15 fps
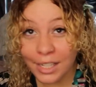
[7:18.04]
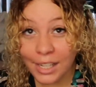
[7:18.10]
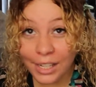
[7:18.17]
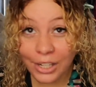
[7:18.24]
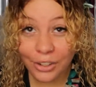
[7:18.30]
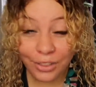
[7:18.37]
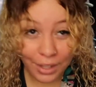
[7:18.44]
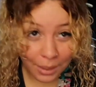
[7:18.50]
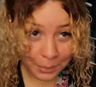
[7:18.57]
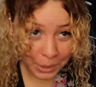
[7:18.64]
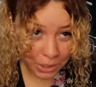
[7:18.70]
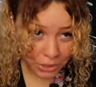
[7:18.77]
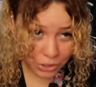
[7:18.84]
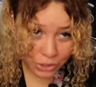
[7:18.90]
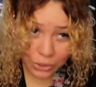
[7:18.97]
layer that I'm
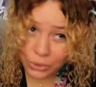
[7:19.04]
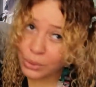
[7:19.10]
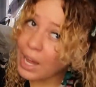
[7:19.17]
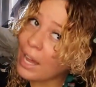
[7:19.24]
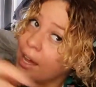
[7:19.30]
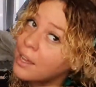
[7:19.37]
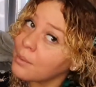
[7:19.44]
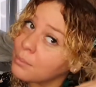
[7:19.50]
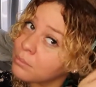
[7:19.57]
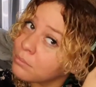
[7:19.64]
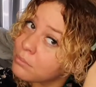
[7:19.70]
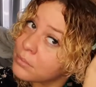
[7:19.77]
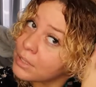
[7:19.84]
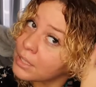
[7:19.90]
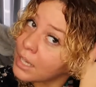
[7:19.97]
gonna do,
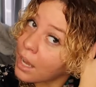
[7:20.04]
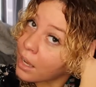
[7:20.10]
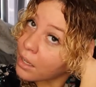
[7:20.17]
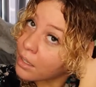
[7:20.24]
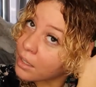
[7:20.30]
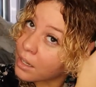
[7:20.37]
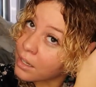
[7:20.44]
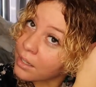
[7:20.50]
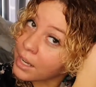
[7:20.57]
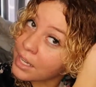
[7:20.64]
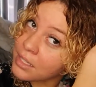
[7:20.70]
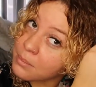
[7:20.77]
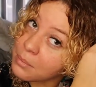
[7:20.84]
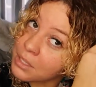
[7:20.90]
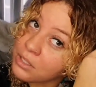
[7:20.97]
I'm not gonna cut
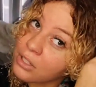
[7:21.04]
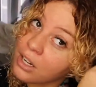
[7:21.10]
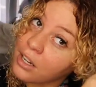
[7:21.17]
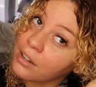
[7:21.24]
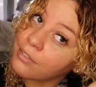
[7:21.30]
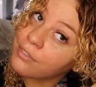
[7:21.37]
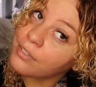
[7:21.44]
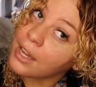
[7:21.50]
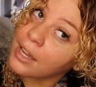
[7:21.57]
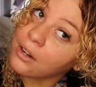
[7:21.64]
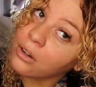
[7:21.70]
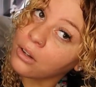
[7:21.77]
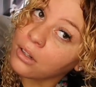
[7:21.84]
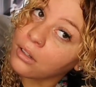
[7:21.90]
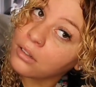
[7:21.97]
as much off at
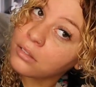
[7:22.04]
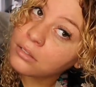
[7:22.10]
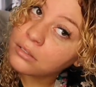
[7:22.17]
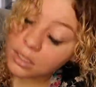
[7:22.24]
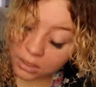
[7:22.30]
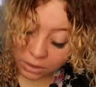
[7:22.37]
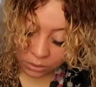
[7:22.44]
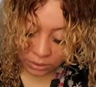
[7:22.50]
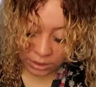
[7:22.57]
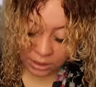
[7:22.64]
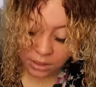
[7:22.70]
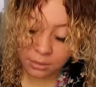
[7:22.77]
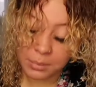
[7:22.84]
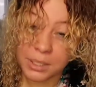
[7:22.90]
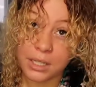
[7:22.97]
all. This is only
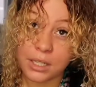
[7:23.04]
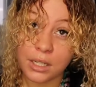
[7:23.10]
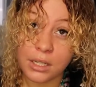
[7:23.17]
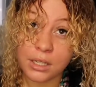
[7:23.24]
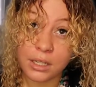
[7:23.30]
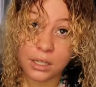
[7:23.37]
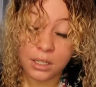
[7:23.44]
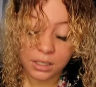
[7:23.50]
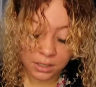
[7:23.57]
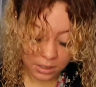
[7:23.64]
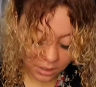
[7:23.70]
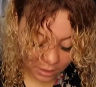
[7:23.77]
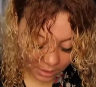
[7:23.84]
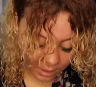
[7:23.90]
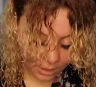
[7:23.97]
gonna be a
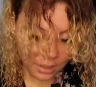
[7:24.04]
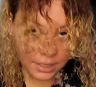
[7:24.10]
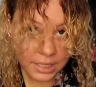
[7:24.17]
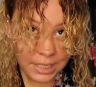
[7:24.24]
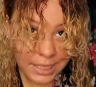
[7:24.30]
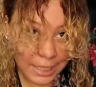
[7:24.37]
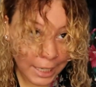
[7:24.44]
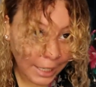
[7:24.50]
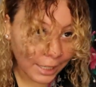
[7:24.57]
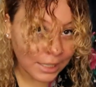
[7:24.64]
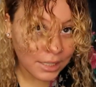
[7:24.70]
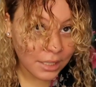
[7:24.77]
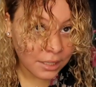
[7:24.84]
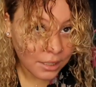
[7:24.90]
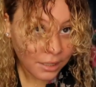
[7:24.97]

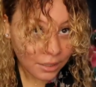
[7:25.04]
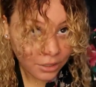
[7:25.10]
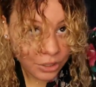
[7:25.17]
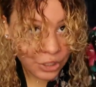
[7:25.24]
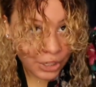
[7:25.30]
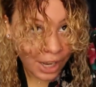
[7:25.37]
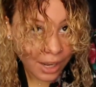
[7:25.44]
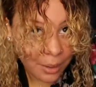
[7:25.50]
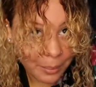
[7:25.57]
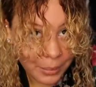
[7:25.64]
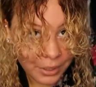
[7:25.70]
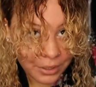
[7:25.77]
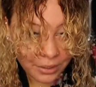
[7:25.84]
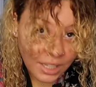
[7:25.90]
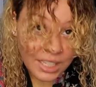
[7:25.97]
slight chop.
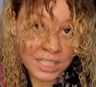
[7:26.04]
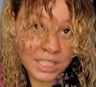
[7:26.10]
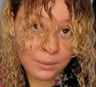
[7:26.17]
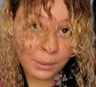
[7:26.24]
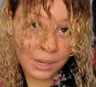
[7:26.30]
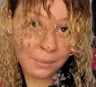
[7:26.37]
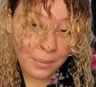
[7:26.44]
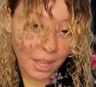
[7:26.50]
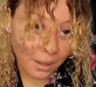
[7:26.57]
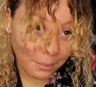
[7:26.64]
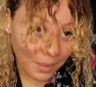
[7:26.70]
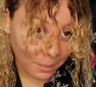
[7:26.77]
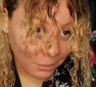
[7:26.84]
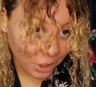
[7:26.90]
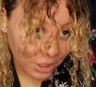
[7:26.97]
This is bringing back
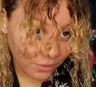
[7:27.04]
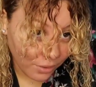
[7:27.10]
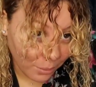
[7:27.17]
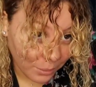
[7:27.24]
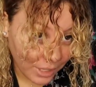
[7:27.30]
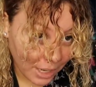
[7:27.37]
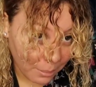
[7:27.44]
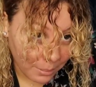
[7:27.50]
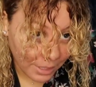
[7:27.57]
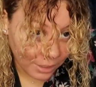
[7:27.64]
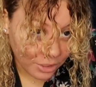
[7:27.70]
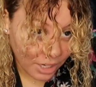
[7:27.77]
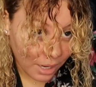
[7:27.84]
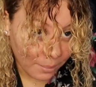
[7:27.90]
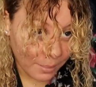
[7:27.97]
memories from when I big
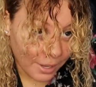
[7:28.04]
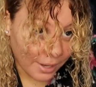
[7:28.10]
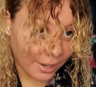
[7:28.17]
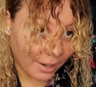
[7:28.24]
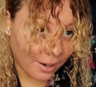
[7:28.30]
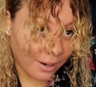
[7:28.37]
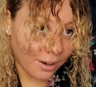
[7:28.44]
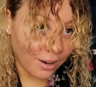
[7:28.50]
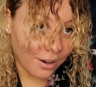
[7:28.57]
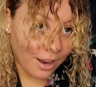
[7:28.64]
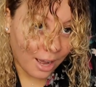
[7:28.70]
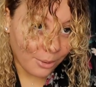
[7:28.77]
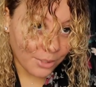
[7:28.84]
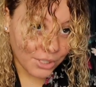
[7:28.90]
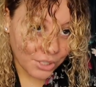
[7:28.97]
chopped my hair.
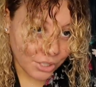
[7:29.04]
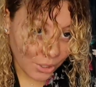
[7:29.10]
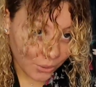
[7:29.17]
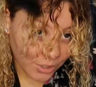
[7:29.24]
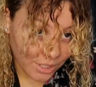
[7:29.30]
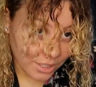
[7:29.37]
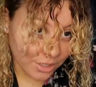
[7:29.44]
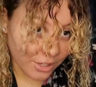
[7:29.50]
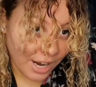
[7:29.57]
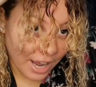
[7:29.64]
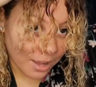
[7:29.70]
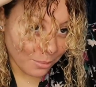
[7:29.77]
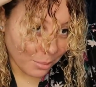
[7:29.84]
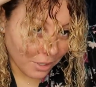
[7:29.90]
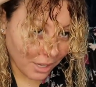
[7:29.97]
I was so scissor
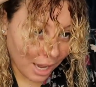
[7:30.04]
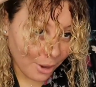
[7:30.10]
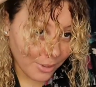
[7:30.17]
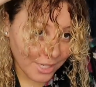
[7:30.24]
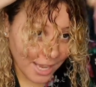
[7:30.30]
happy. I was